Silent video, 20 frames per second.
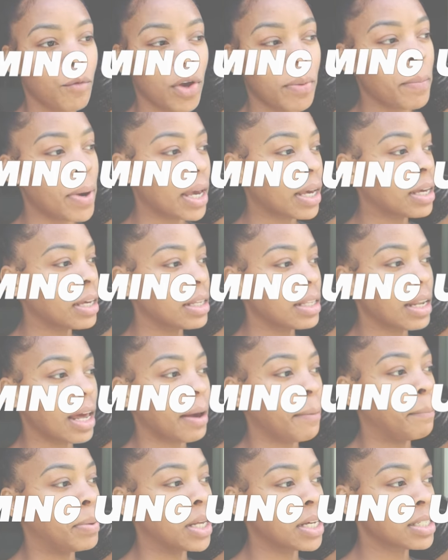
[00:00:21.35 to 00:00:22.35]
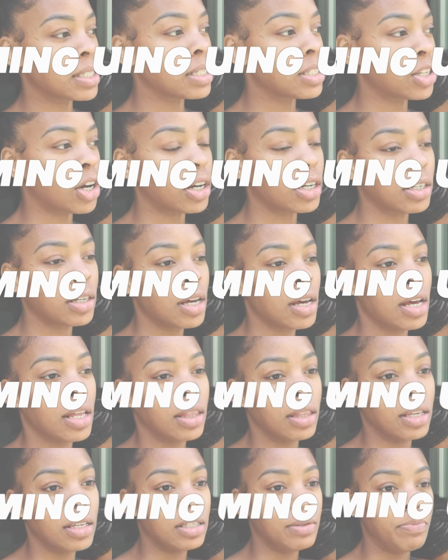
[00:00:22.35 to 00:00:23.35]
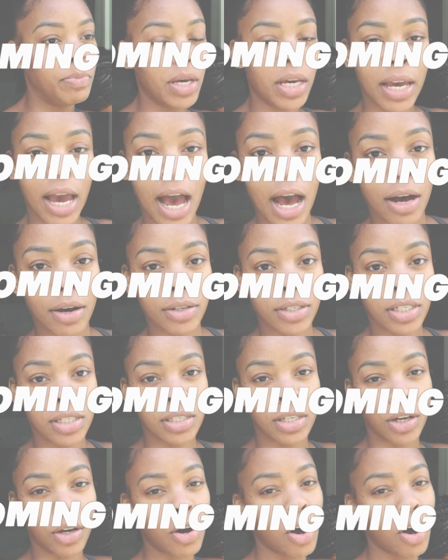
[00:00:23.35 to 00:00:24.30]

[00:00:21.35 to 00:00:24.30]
We make it like blessings are these big houses and